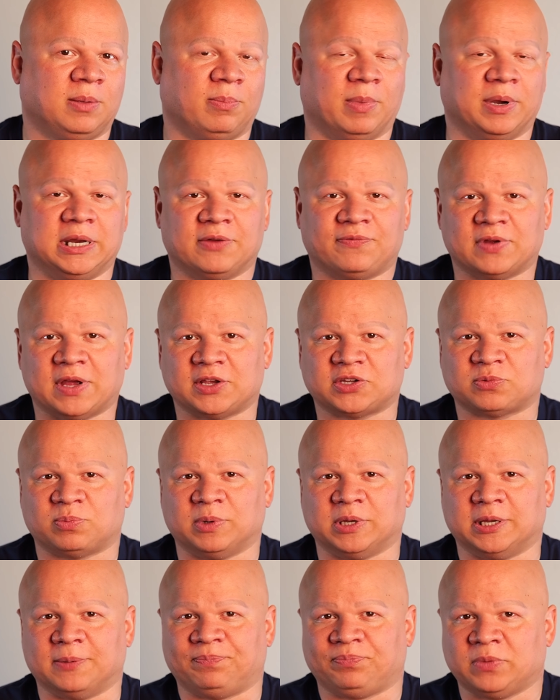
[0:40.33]
Many have asked
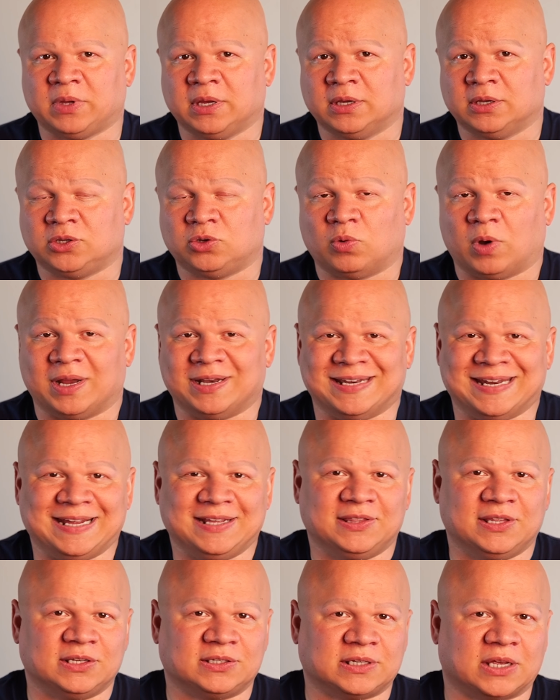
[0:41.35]
me, do I
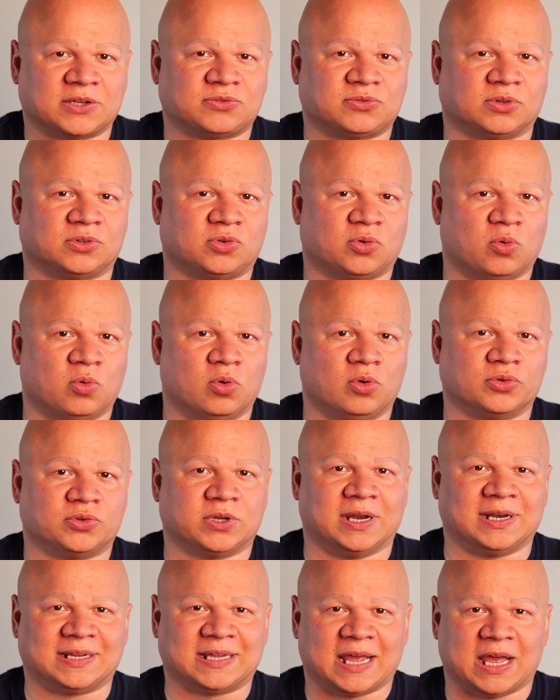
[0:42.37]
need these extra tools
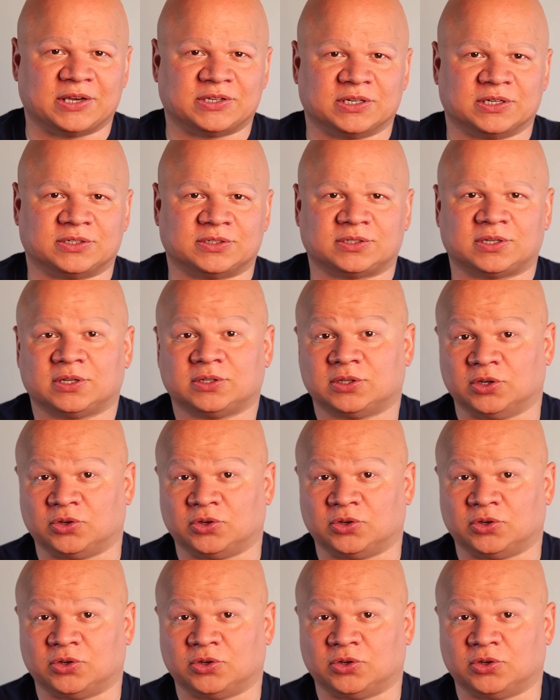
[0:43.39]
and gadgets